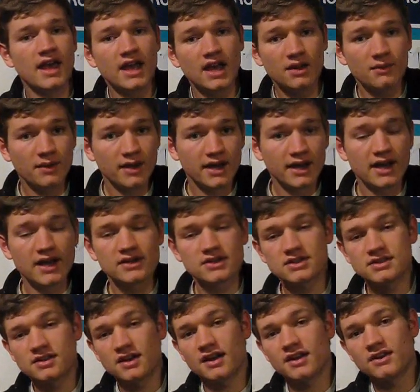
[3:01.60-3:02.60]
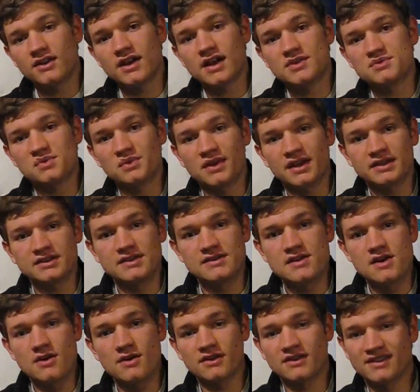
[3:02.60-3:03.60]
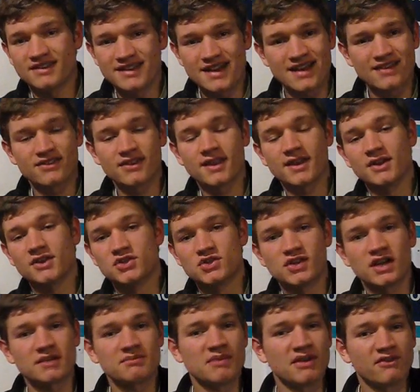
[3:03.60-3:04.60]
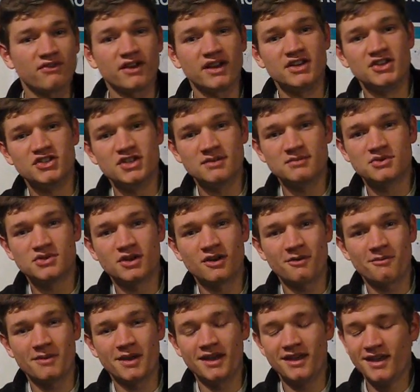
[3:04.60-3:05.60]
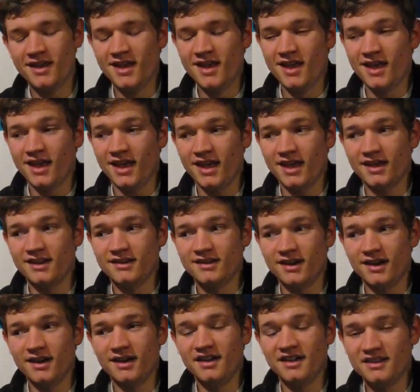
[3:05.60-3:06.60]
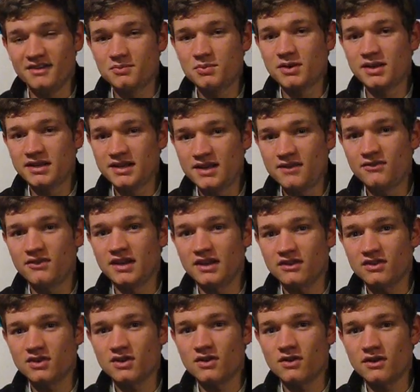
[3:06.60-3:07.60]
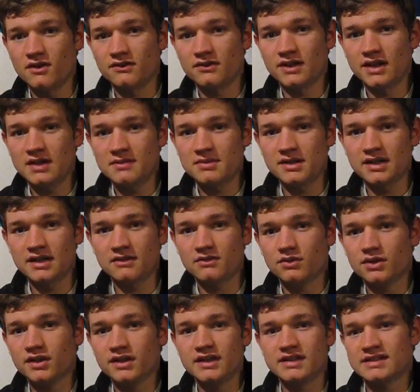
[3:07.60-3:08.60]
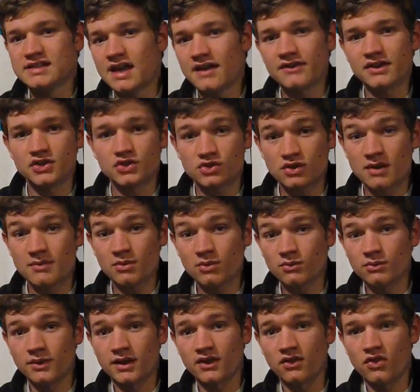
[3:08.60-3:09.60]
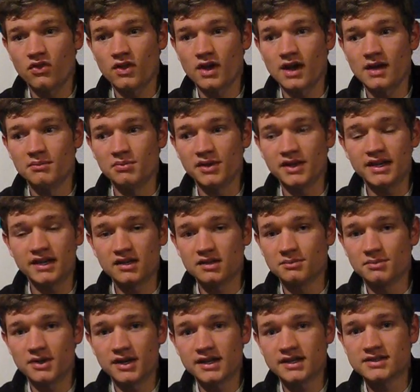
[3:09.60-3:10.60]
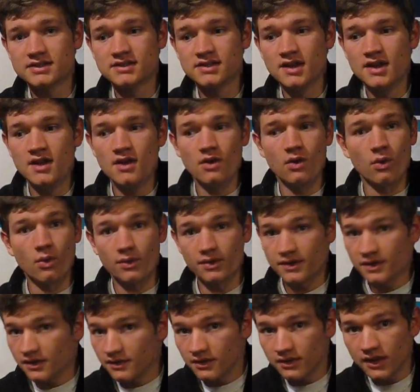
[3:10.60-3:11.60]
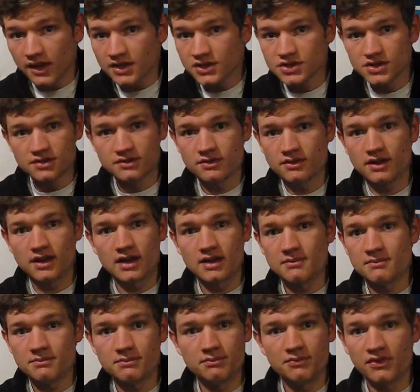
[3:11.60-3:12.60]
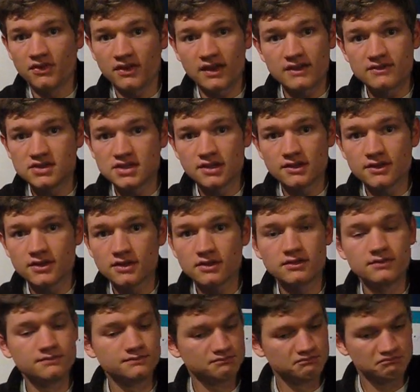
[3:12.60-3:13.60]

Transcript: Anyway, I just thought you guys would like to know. It's a nice little trick my friend Jim showed me, and uh, it's pretty nifty. So if anybody really is having trouble with uh, bleeding their brakes or their clutch uh, slave cylinder,